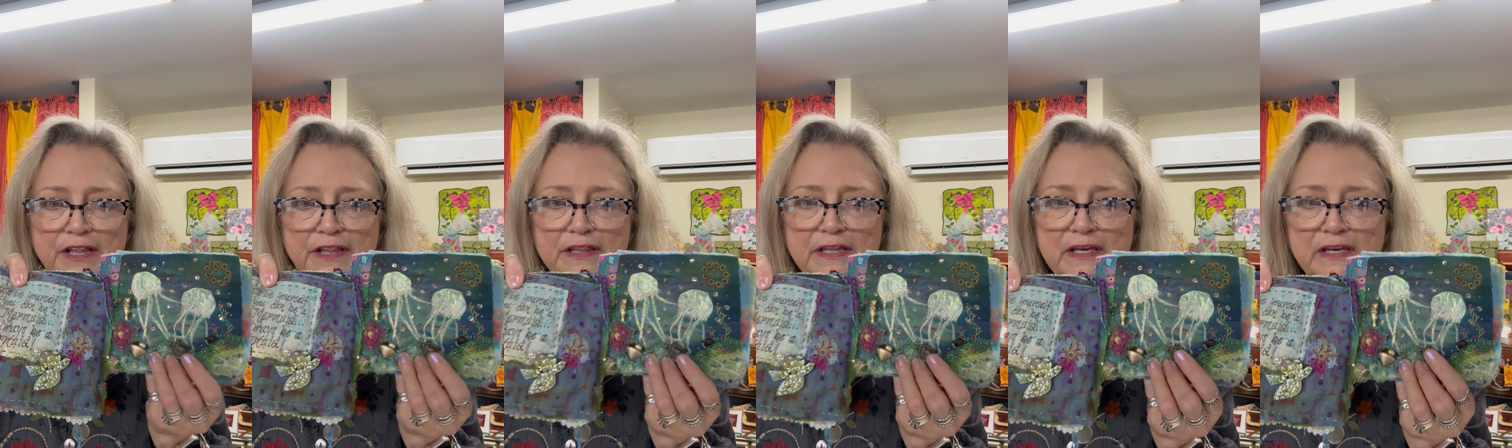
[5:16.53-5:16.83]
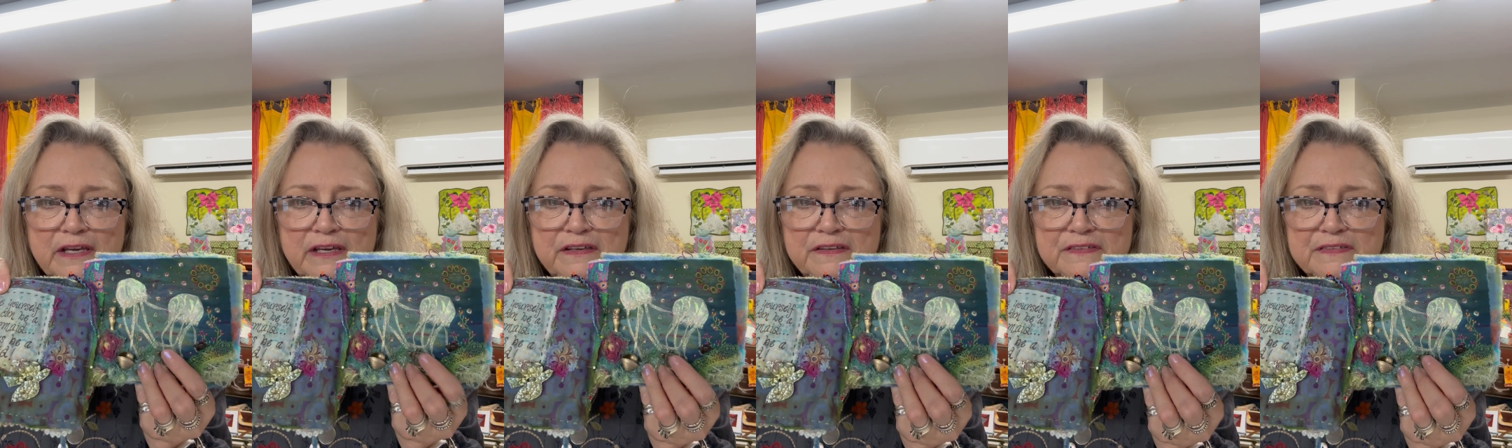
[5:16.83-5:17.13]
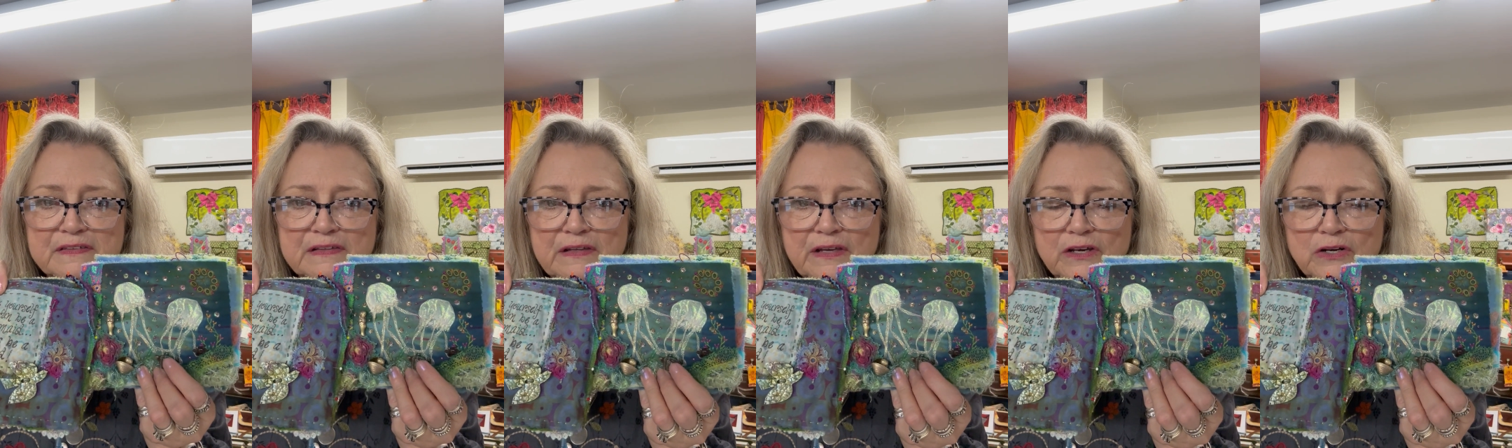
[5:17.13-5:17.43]

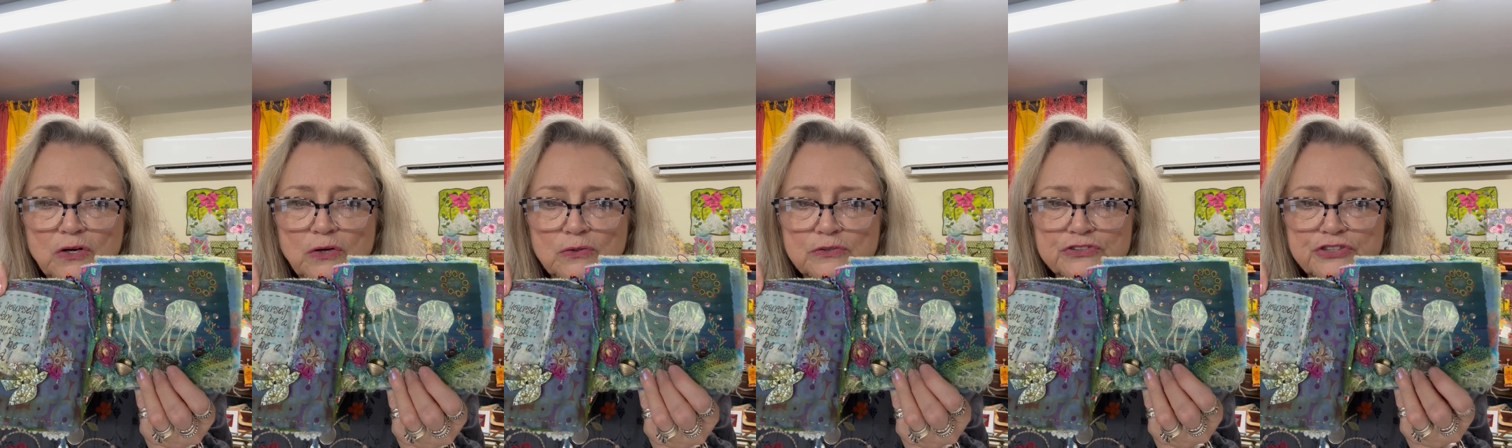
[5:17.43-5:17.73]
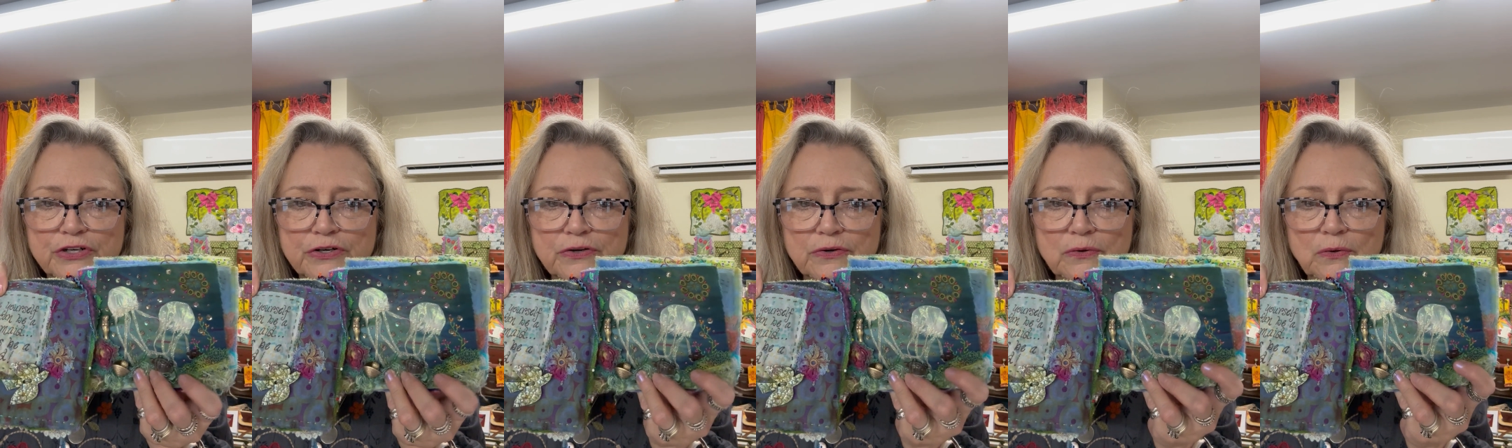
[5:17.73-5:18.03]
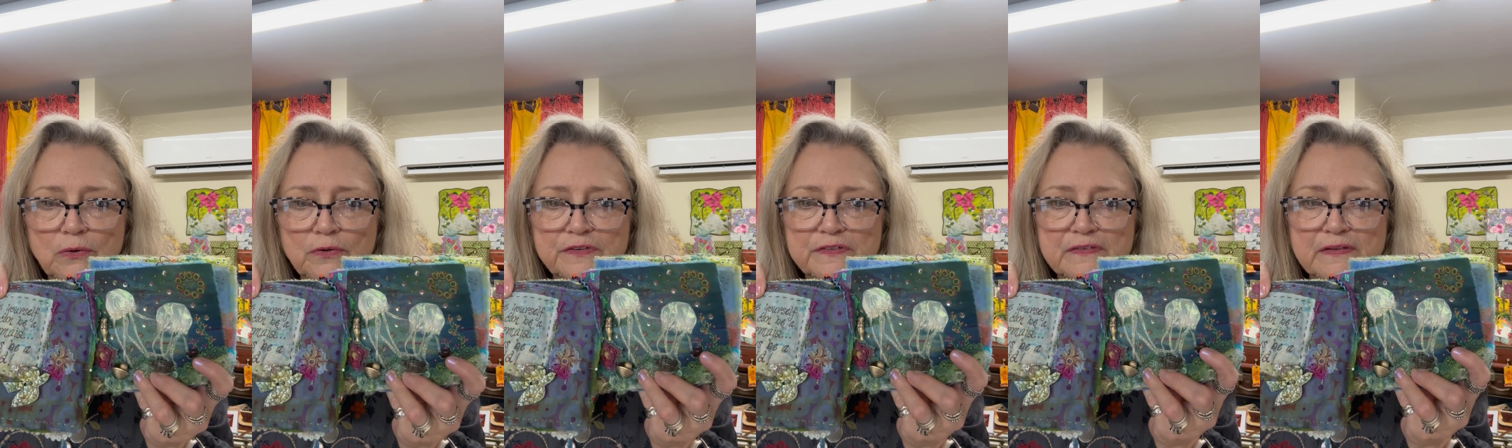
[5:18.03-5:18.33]
These little
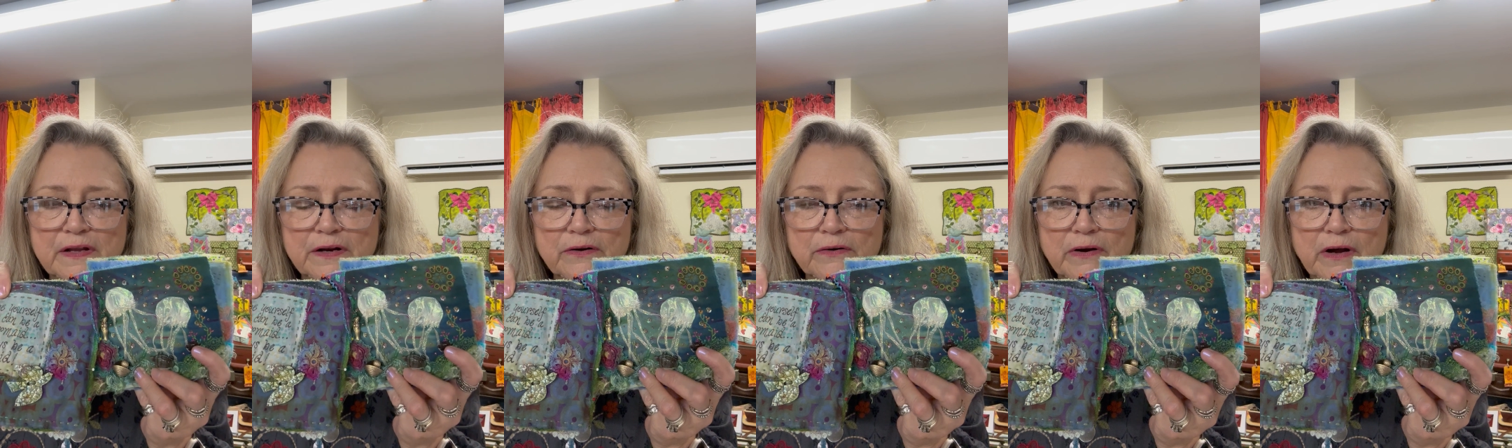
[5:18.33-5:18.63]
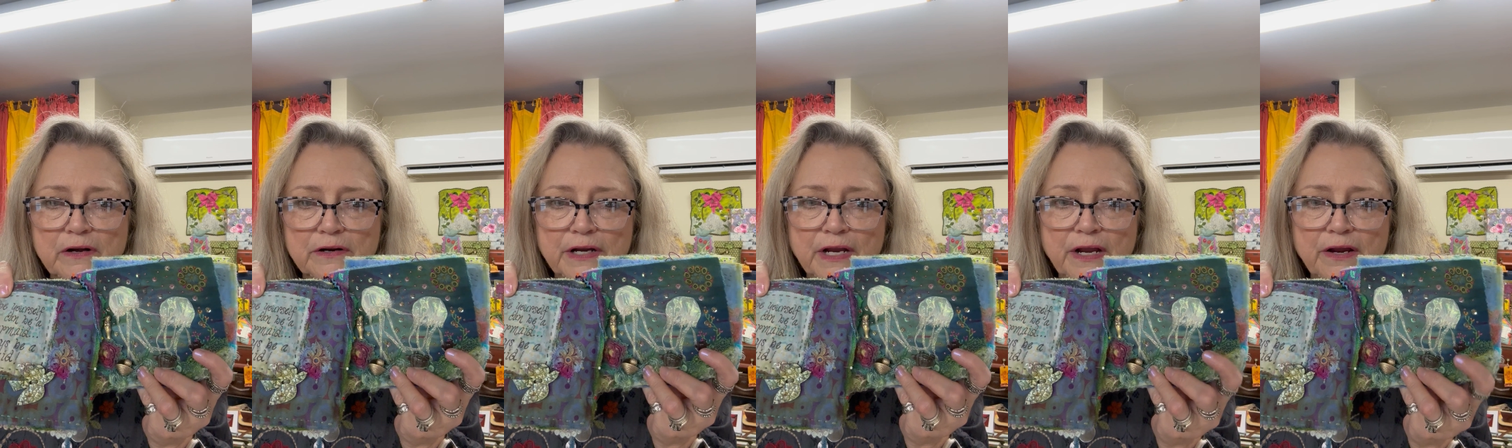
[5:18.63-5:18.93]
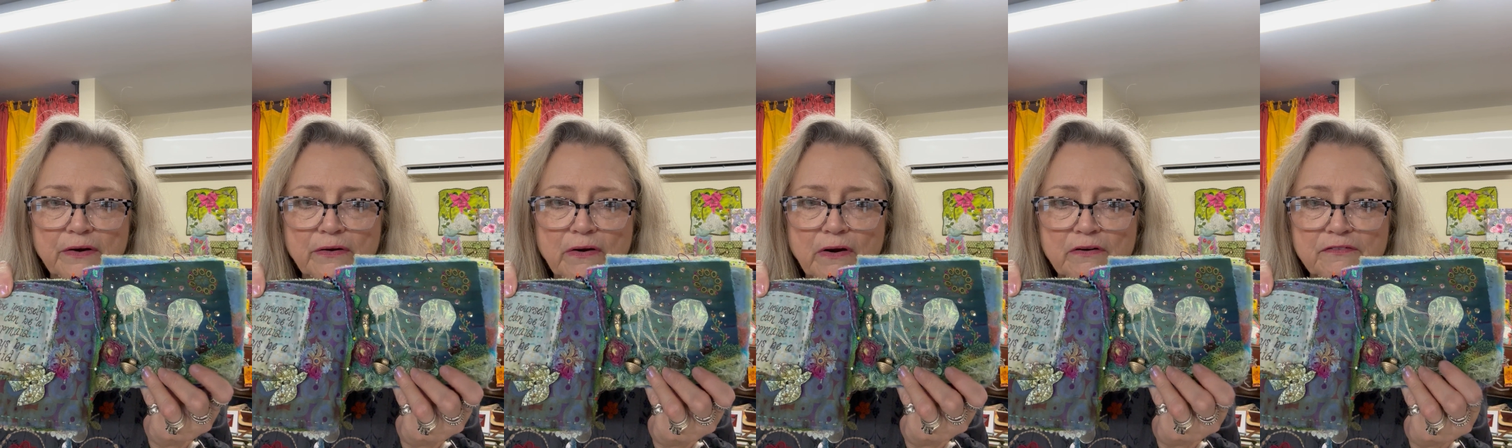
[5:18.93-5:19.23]
turtles that are on
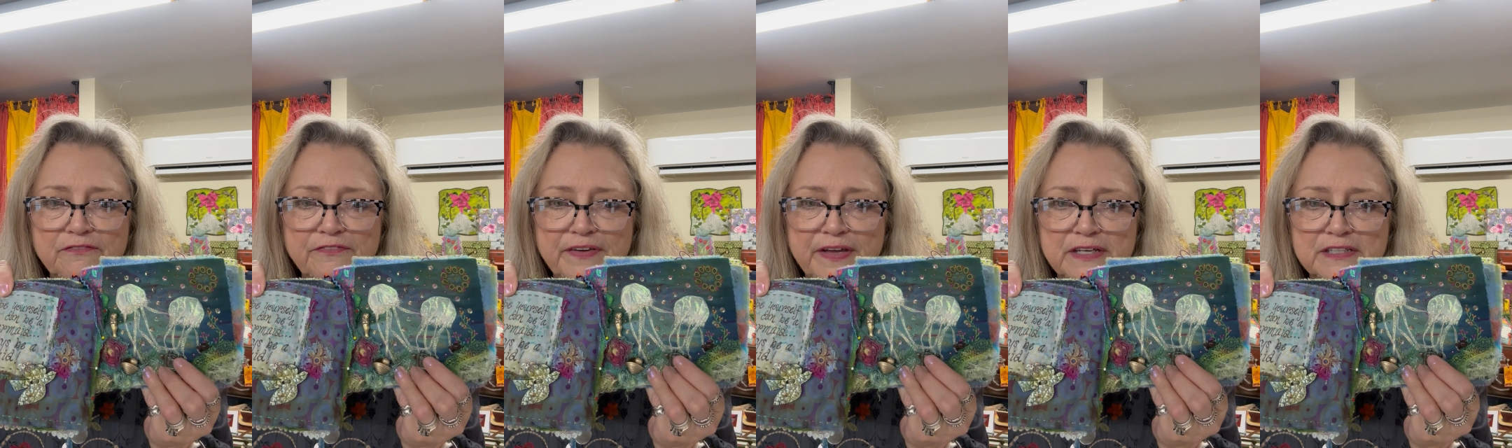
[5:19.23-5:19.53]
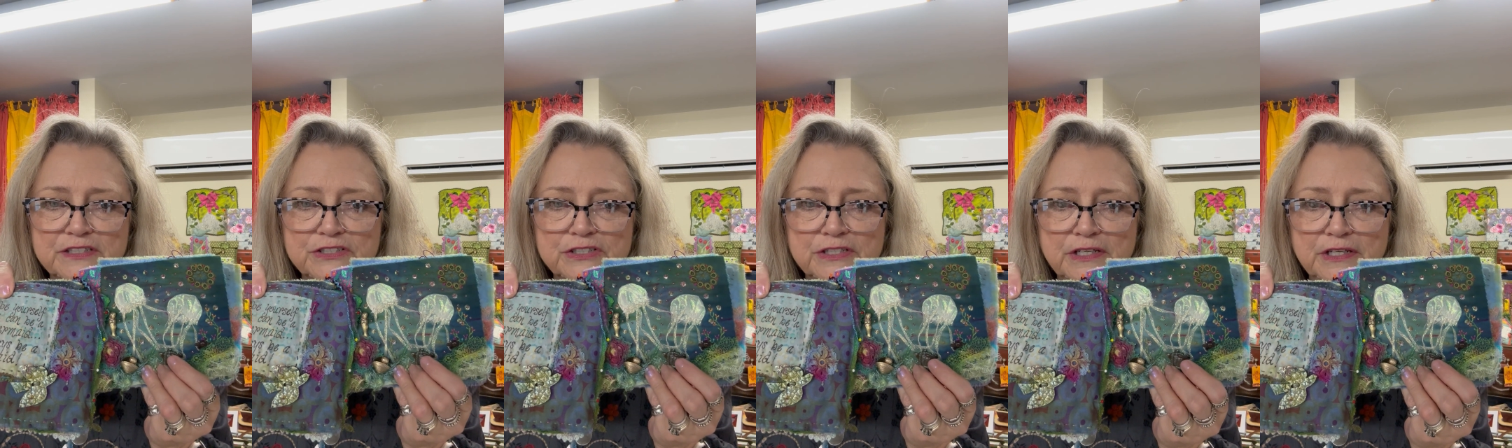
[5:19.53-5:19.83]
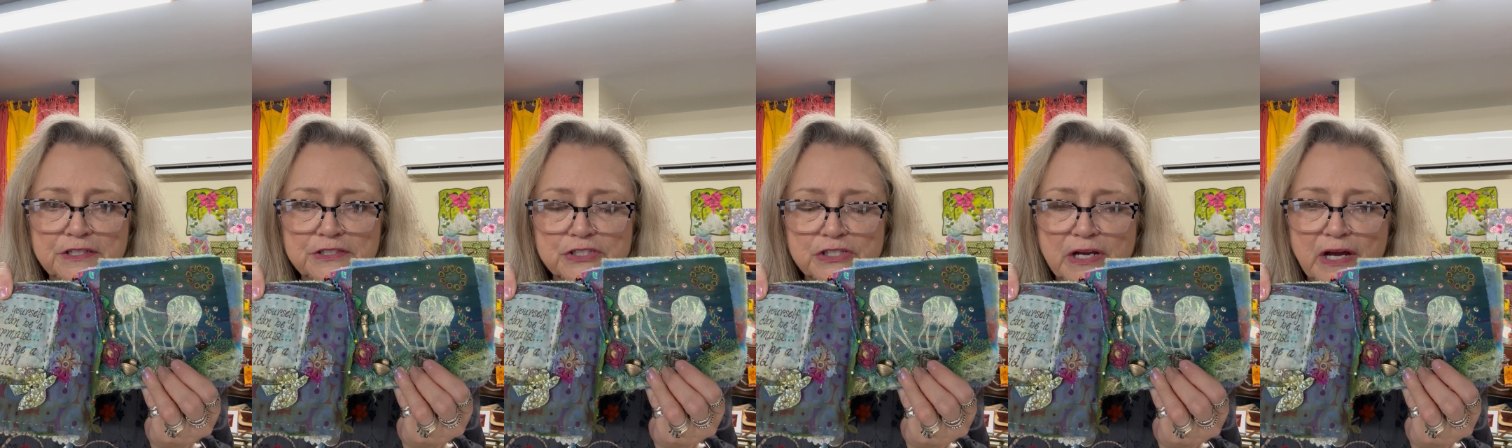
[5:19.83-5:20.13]
here are vintage.